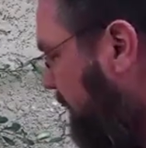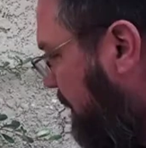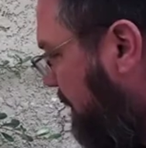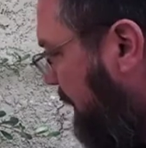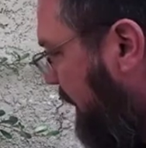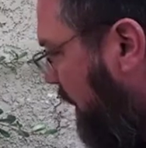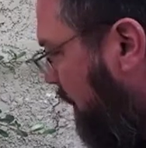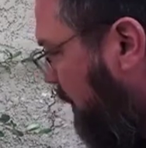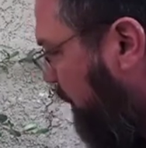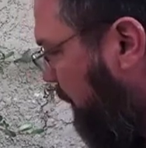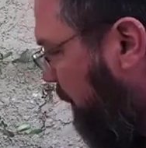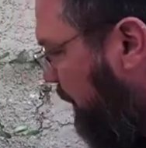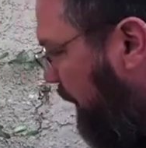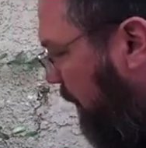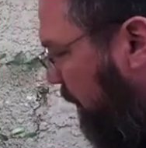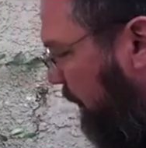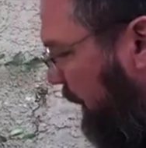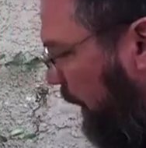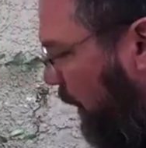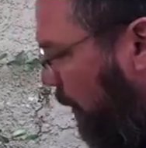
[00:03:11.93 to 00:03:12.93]
Now
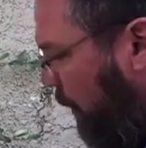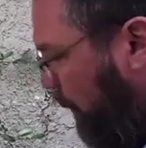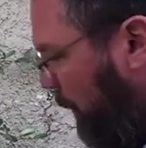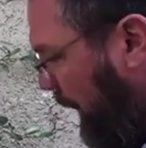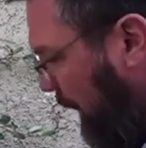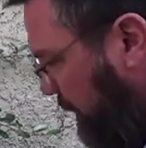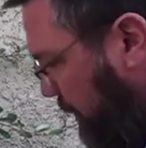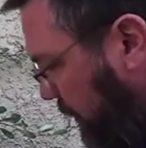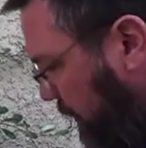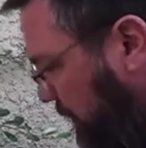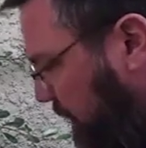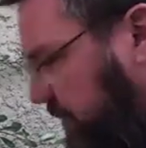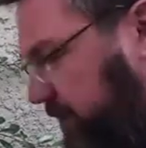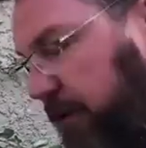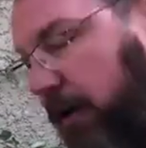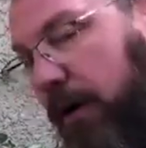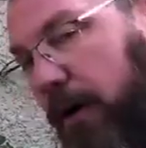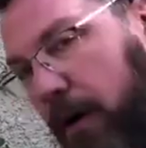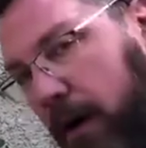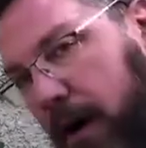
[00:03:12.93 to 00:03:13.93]
when I turn this
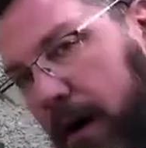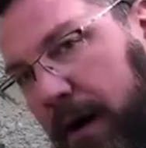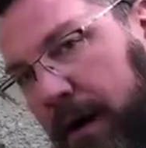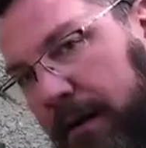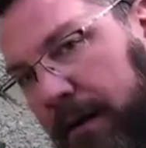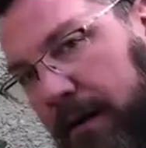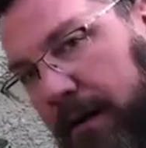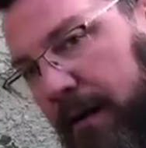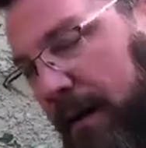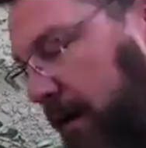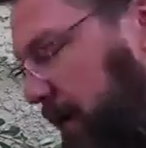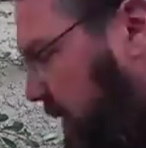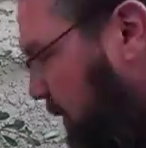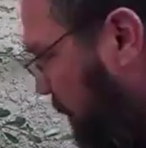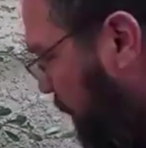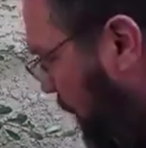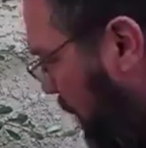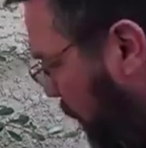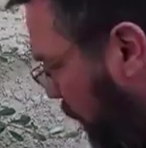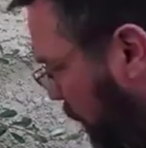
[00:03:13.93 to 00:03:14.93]
on,
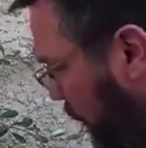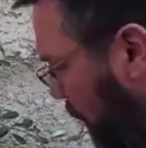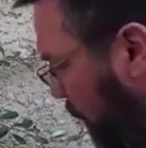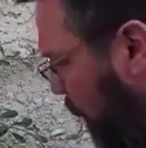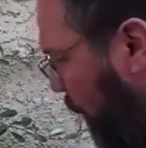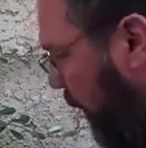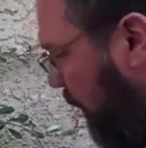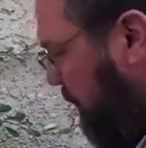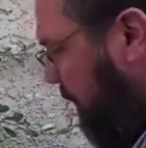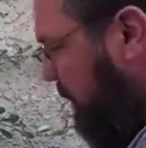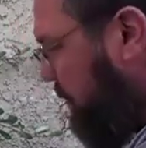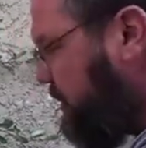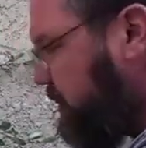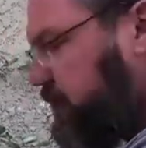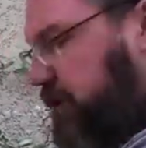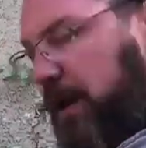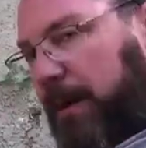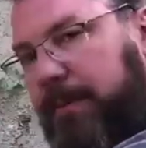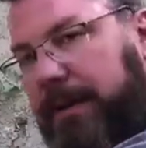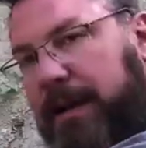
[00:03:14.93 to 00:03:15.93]
water's going to
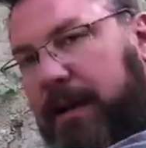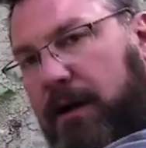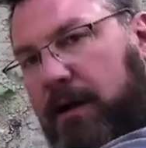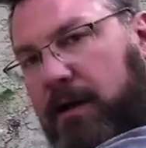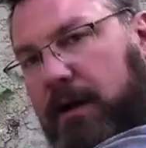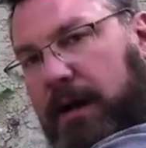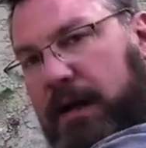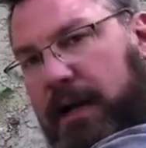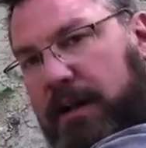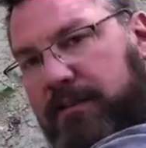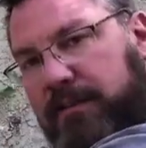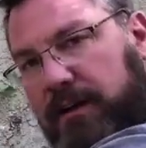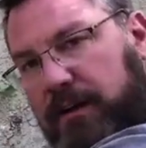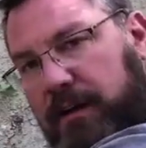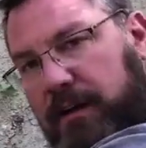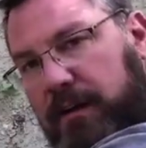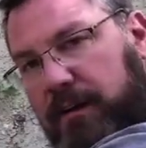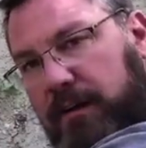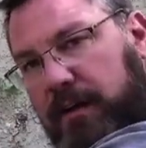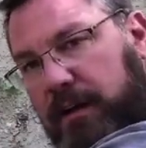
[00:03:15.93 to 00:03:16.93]
shoot up here, and it's going
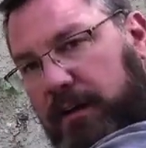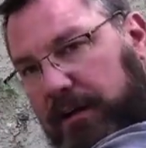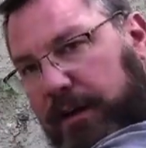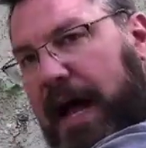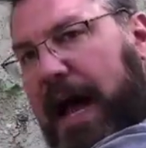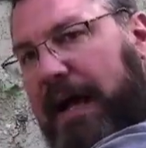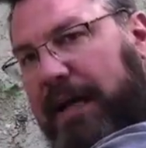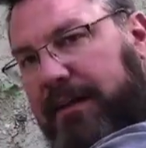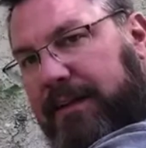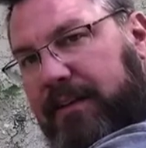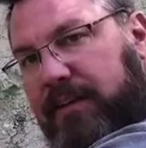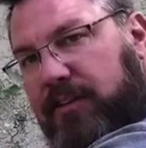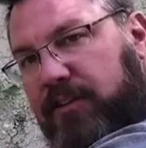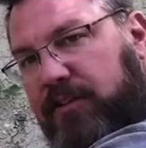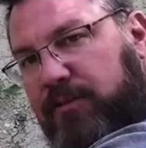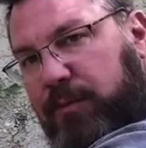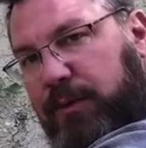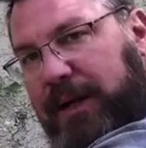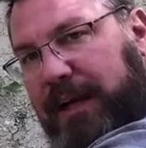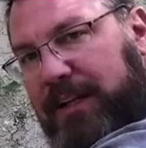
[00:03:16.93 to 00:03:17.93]
to lock this
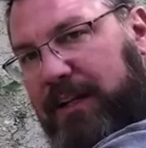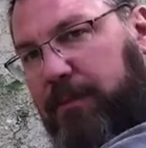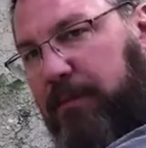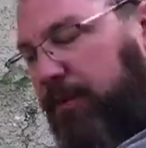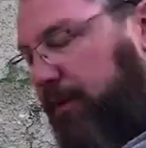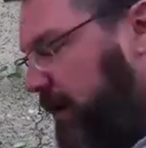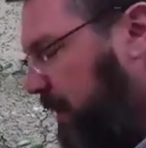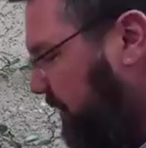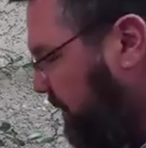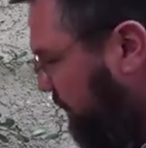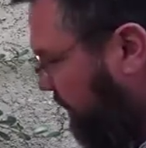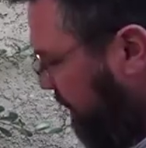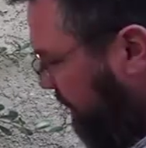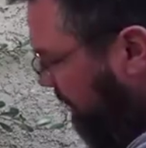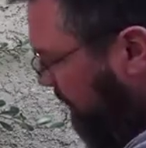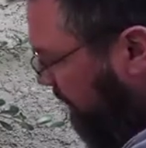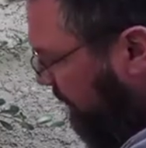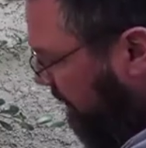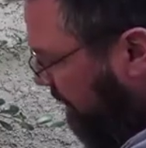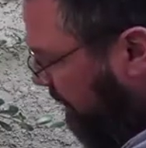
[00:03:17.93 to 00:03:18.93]
spring into place,
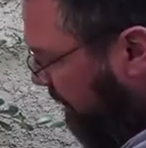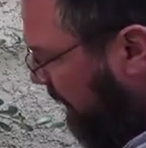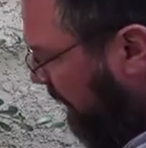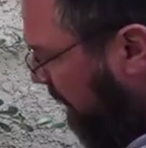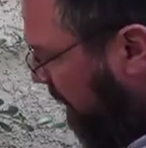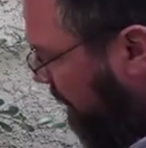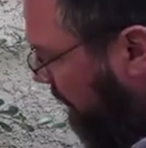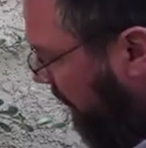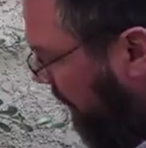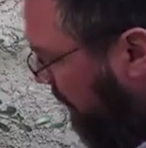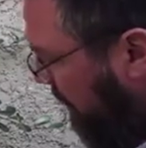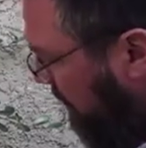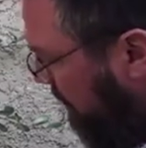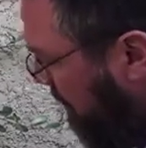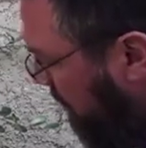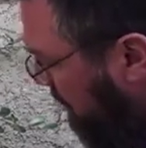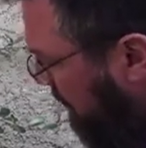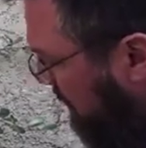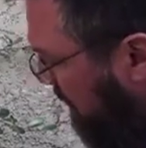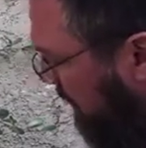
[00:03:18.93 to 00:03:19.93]
like so.
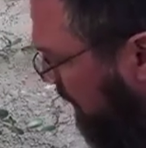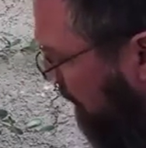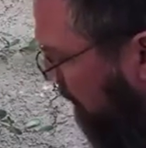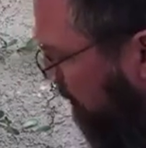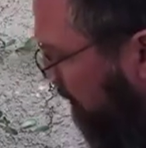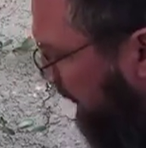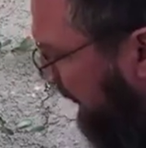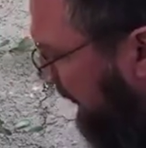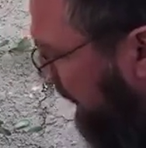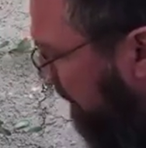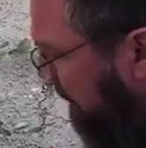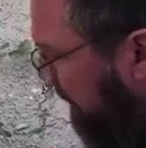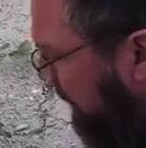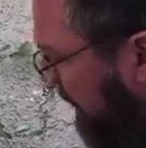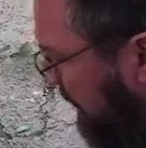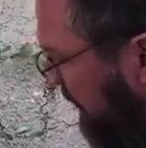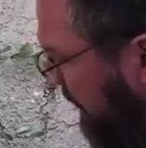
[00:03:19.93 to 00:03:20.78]
Bam.